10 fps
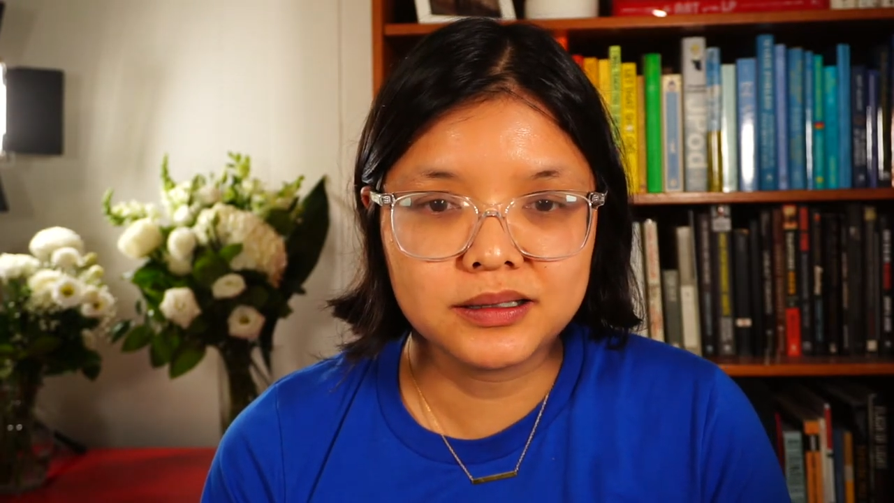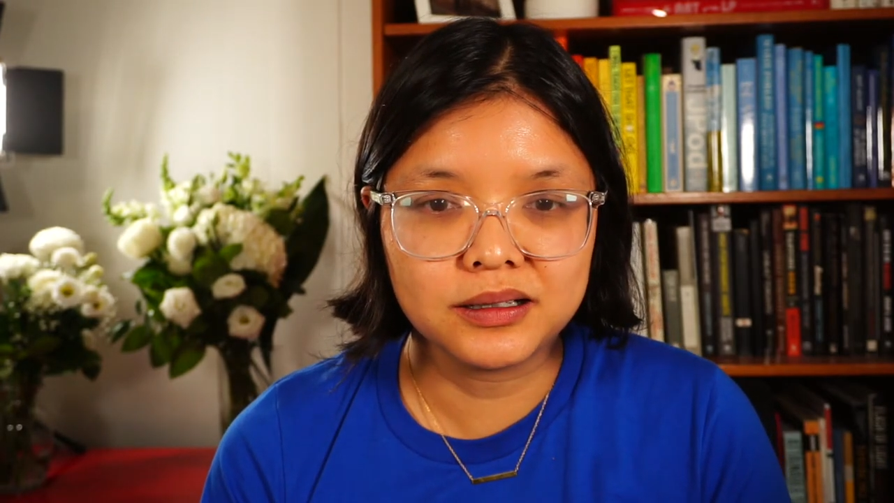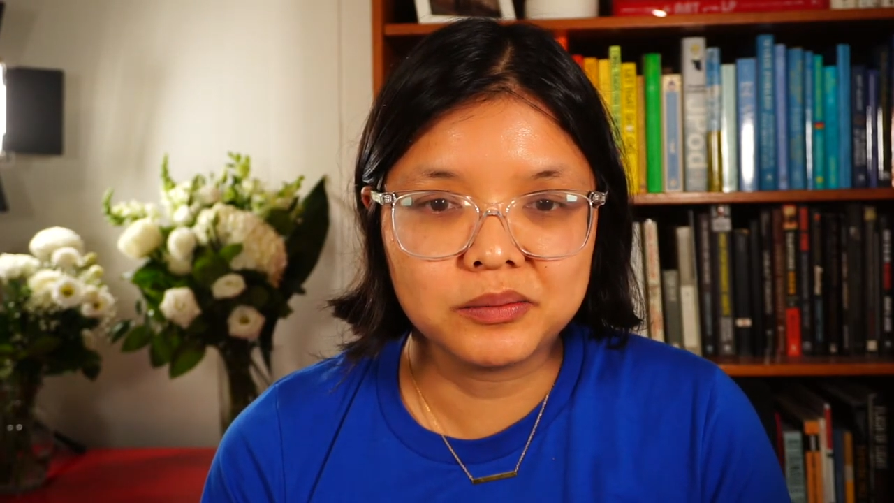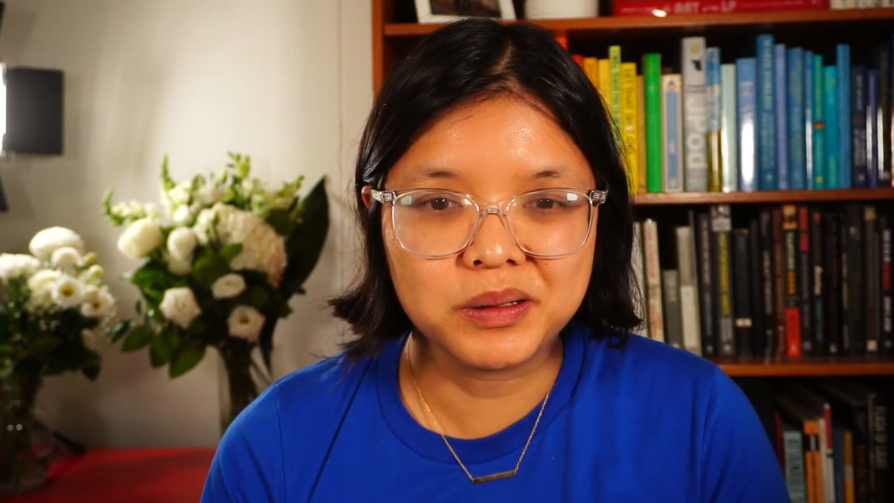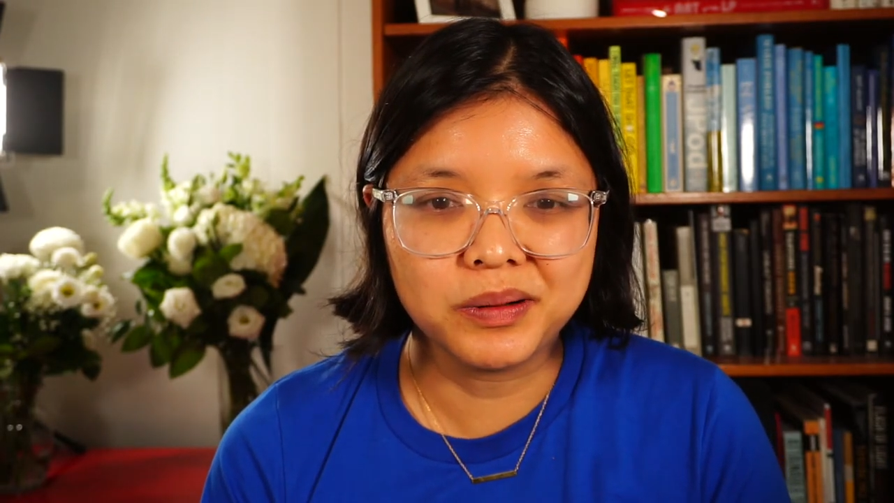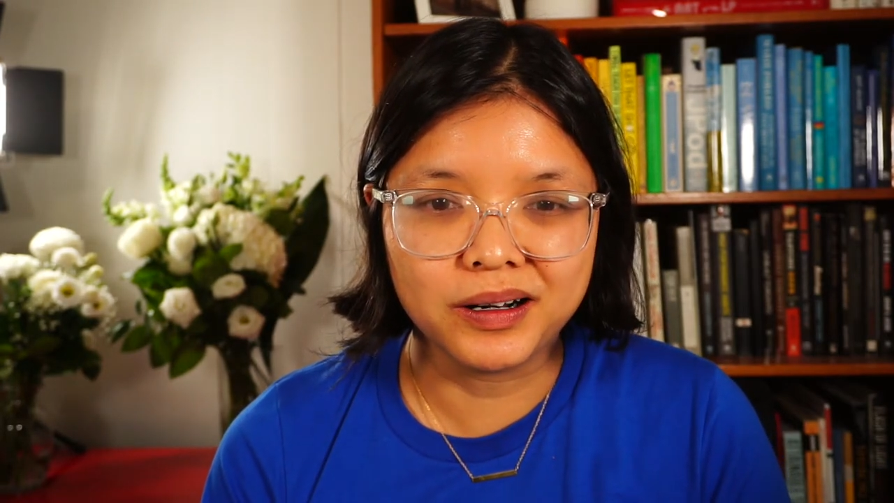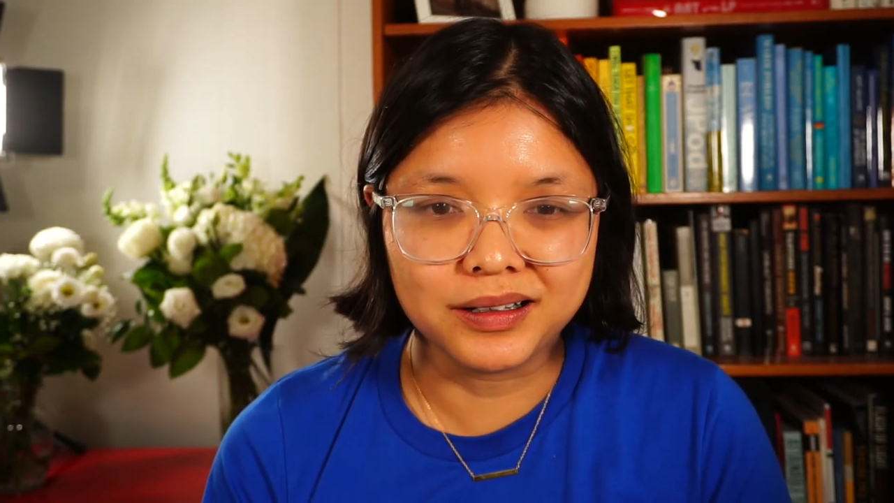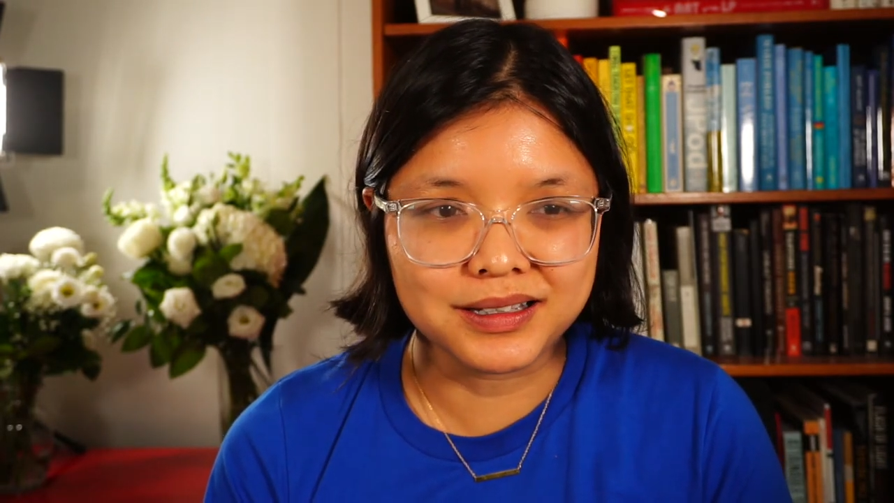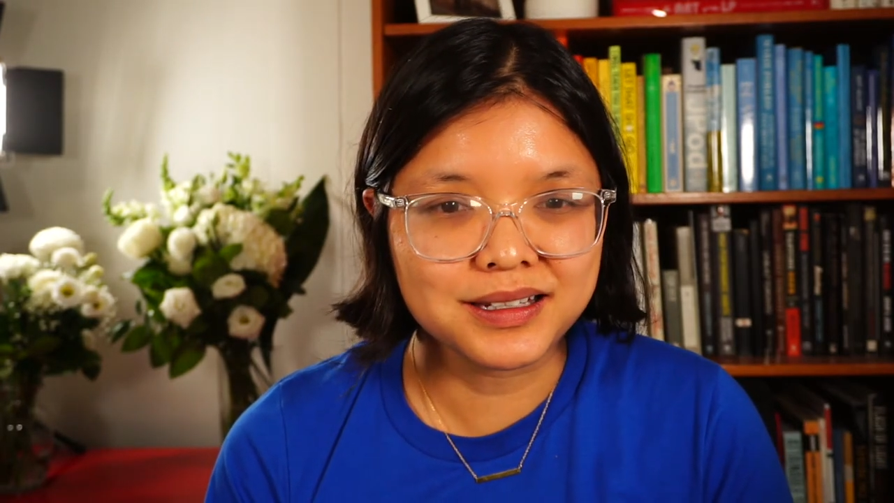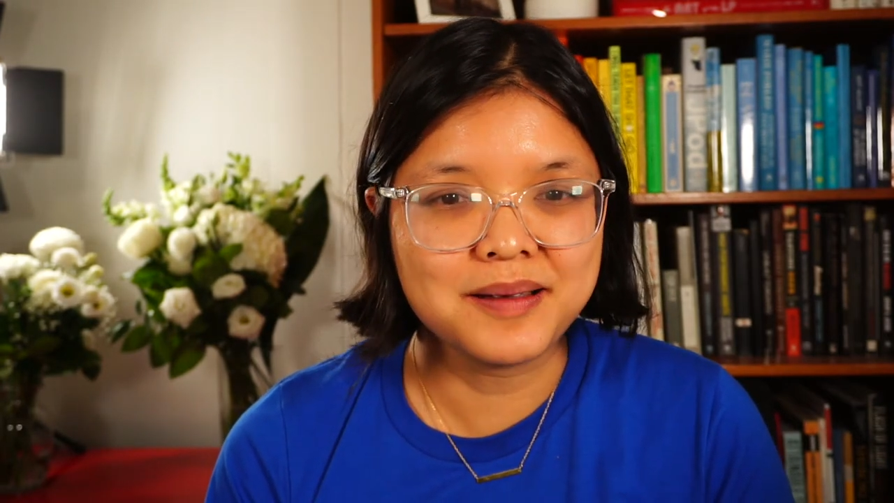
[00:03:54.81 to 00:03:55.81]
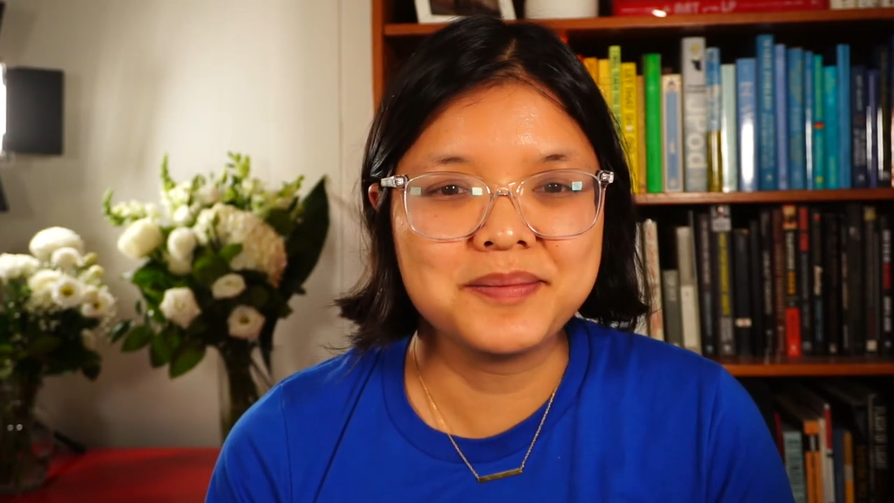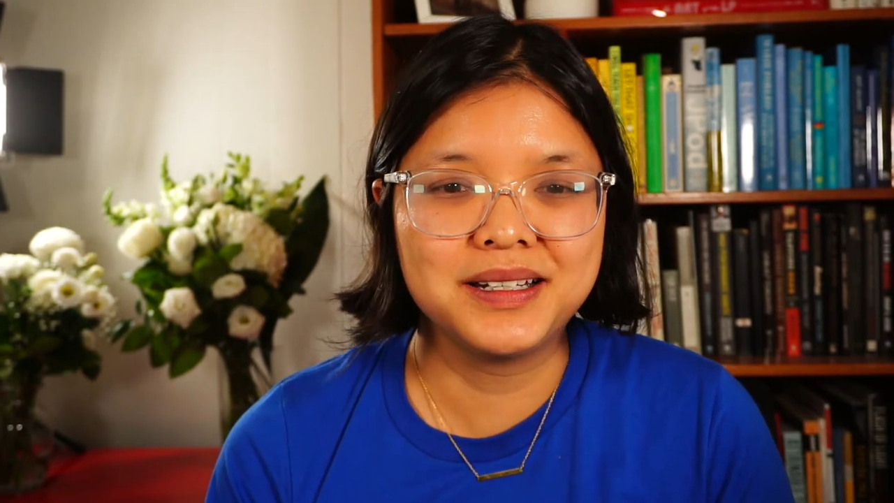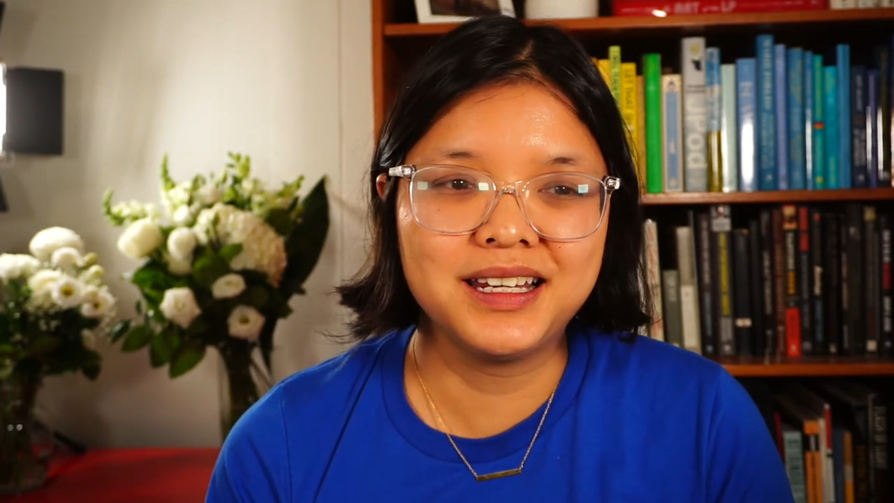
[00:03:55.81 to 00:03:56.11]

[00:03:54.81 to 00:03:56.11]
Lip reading: to be part of this company,